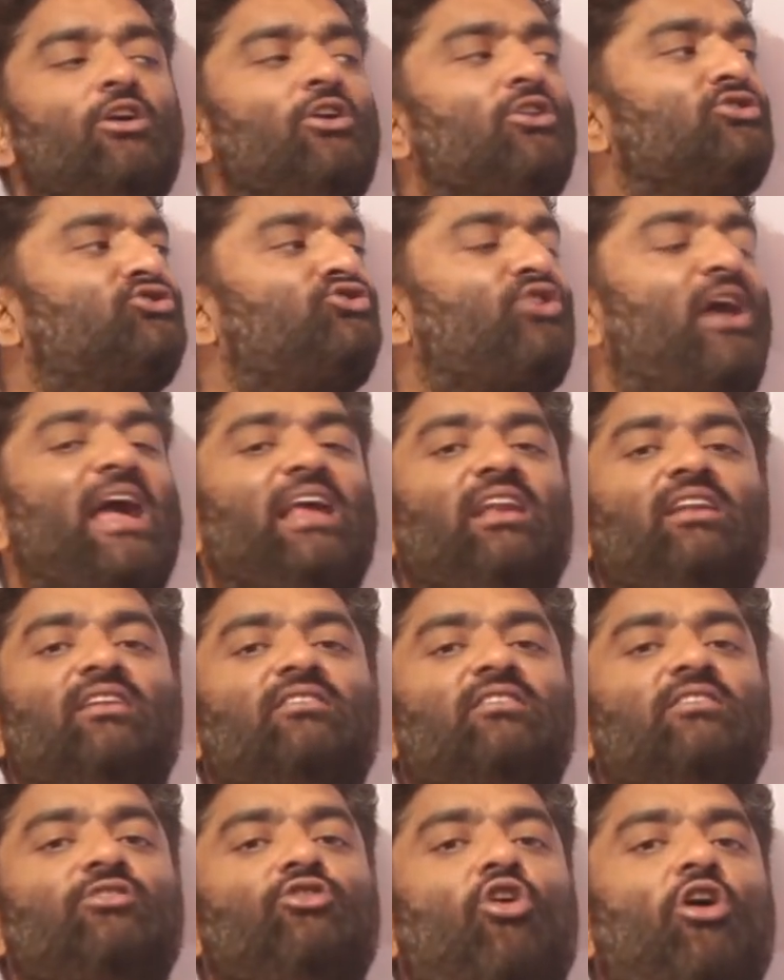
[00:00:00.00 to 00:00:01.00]
So I
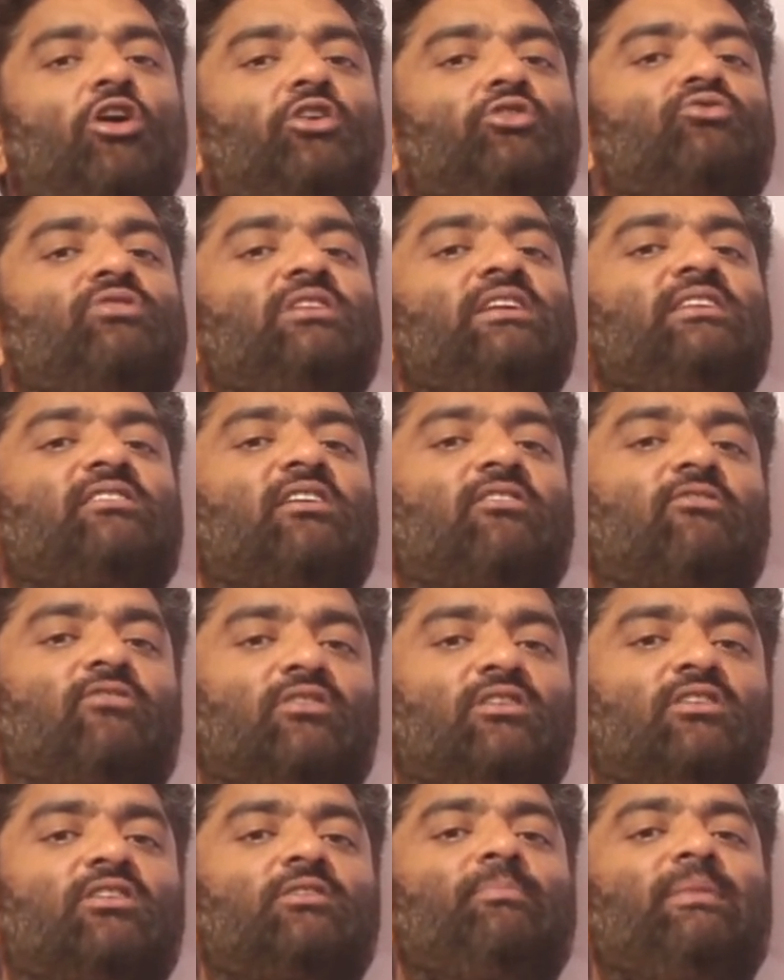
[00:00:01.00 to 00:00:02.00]
learned not only the
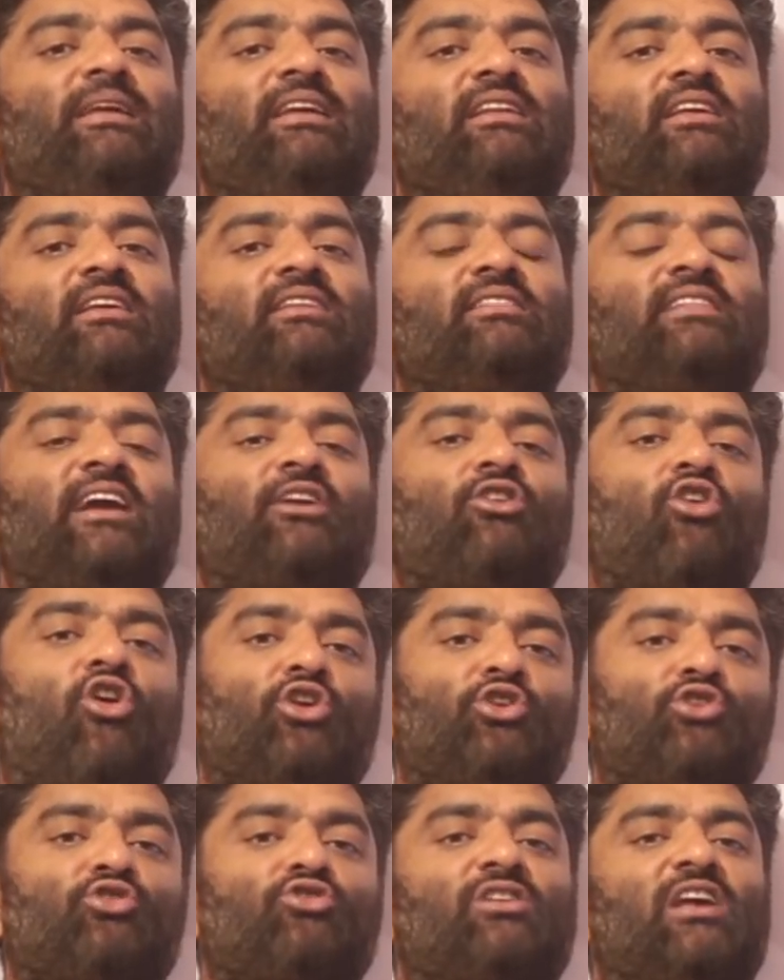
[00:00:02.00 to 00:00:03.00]
word meaning, that
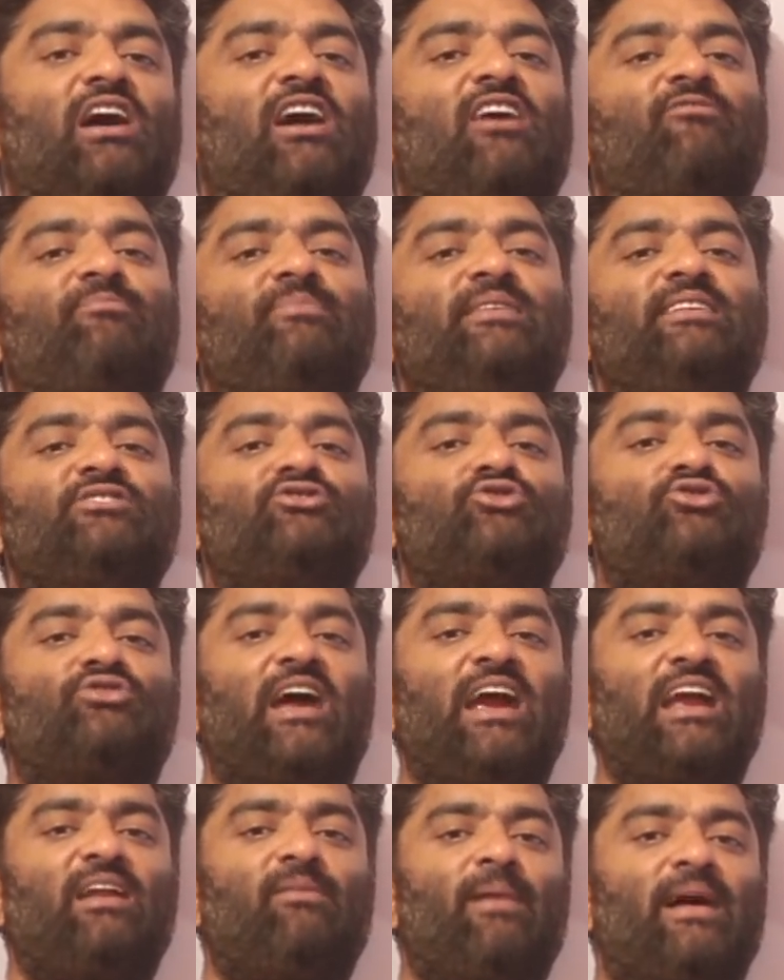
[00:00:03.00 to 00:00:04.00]
autograph means to
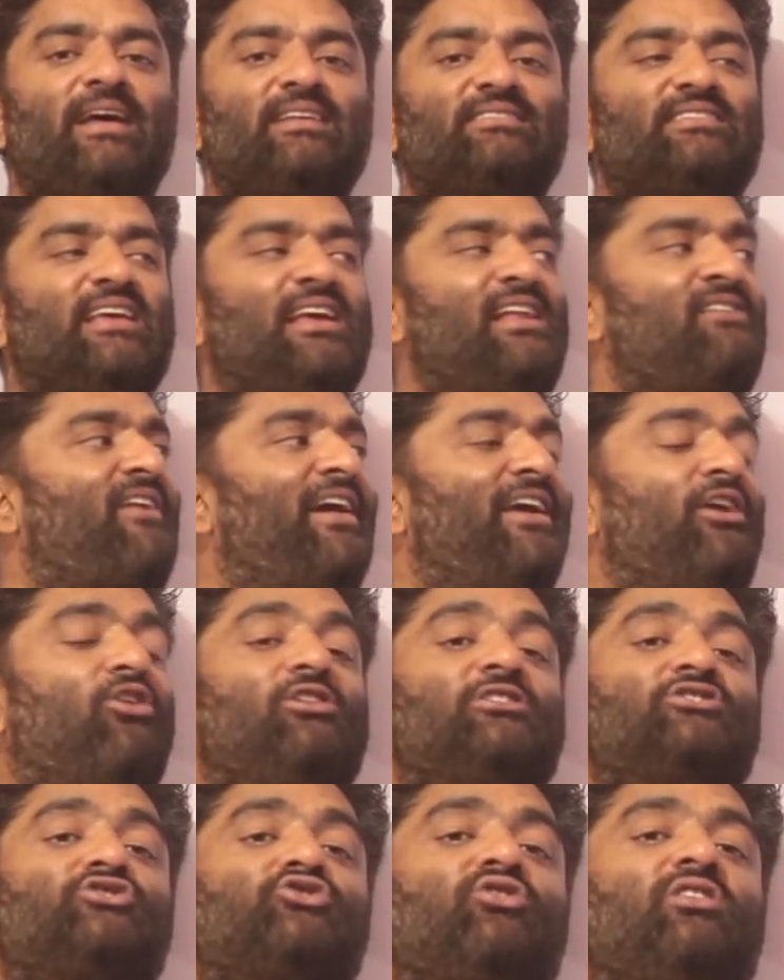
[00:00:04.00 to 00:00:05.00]
write by self, I
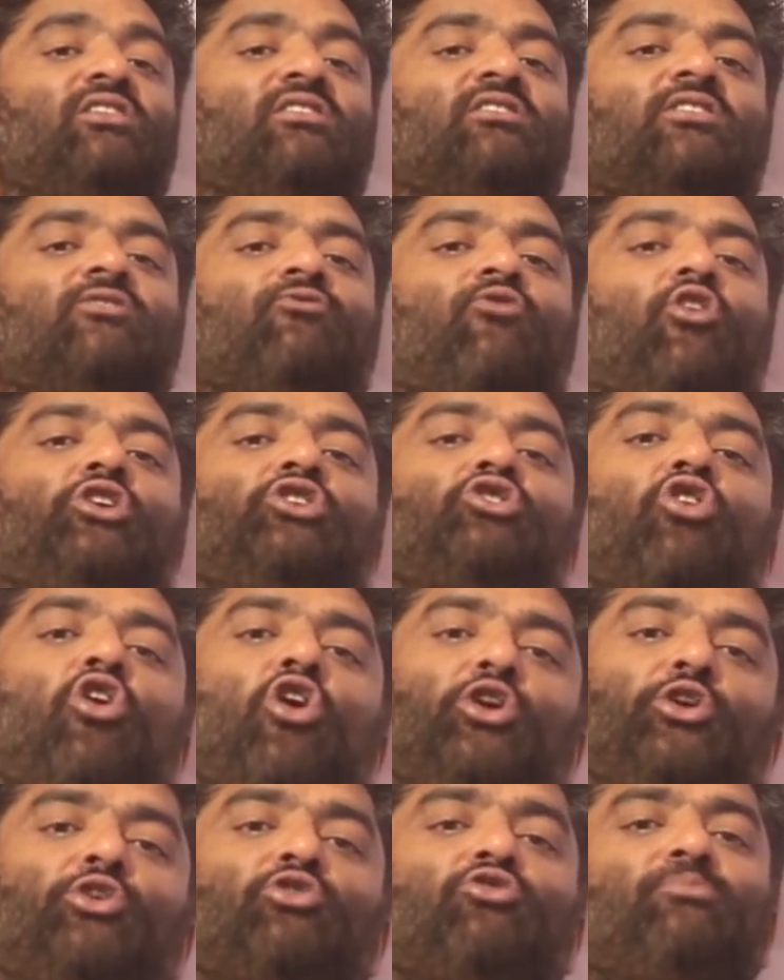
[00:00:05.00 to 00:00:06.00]
also learned what
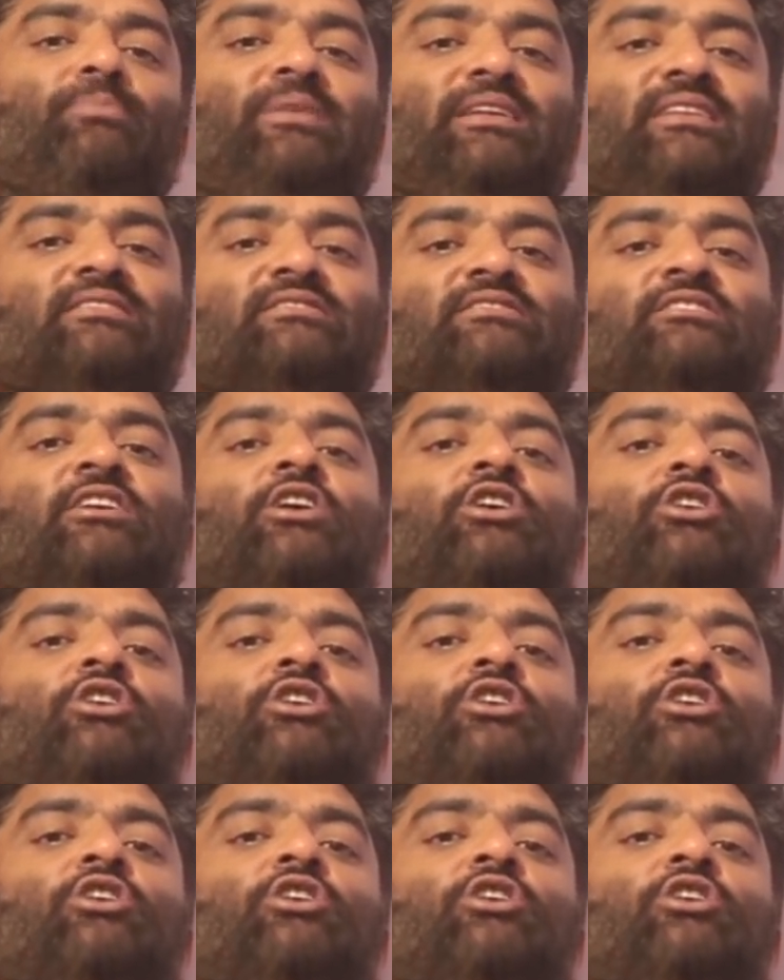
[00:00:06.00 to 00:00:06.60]
auto means.